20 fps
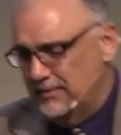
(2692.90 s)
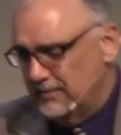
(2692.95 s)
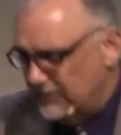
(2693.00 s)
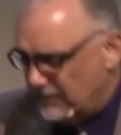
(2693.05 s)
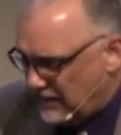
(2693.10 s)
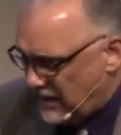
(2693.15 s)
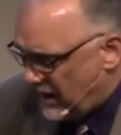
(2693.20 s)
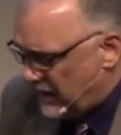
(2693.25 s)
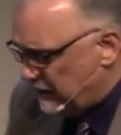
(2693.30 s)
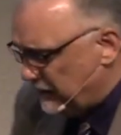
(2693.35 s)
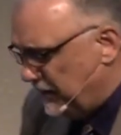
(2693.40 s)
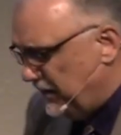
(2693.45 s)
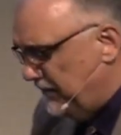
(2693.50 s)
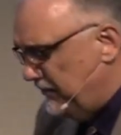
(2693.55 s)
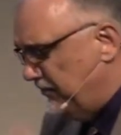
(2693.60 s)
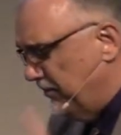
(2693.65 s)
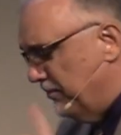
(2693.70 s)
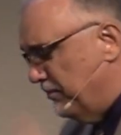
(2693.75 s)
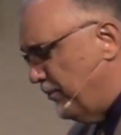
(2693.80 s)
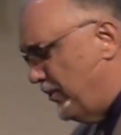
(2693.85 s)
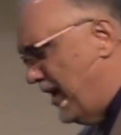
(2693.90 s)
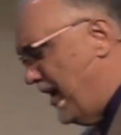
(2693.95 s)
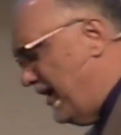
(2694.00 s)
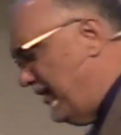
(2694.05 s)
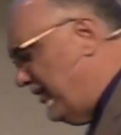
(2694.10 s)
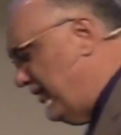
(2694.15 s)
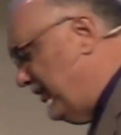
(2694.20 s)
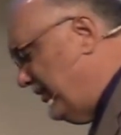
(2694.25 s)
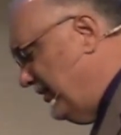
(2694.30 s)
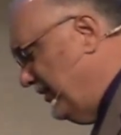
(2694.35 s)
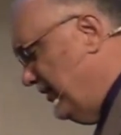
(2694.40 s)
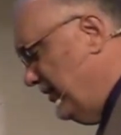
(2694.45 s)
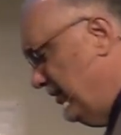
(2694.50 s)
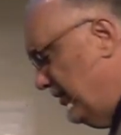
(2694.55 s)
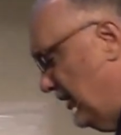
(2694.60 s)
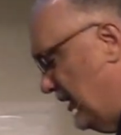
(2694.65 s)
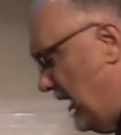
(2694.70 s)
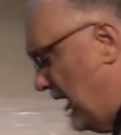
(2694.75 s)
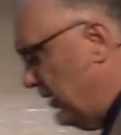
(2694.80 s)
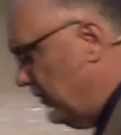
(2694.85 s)
the God who gives you breath,
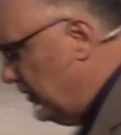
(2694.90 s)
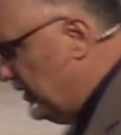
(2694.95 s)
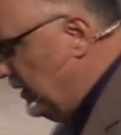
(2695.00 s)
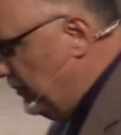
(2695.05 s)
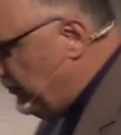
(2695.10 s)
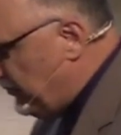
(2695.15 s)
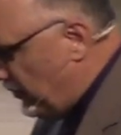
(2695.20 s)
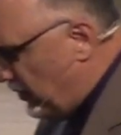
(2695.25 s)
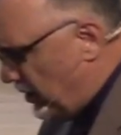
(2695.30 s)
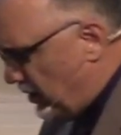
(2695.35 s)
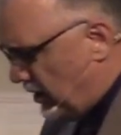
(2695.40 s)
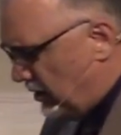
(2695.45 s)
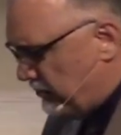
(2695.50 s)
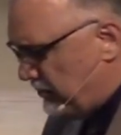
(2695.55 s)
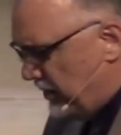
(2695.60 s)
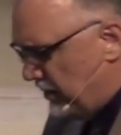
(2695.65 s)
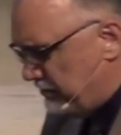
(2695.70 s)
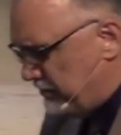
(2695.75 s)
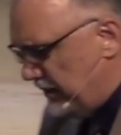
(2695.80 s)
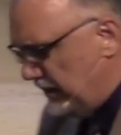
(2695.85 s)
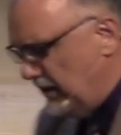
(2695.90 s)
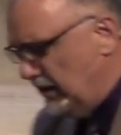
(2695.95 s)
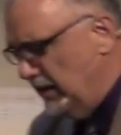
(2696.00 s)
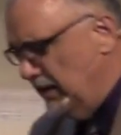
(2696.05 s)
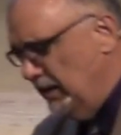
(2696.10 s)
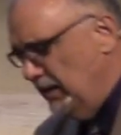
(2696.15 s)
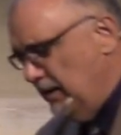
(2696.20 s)
the God who keeps your heart pumping,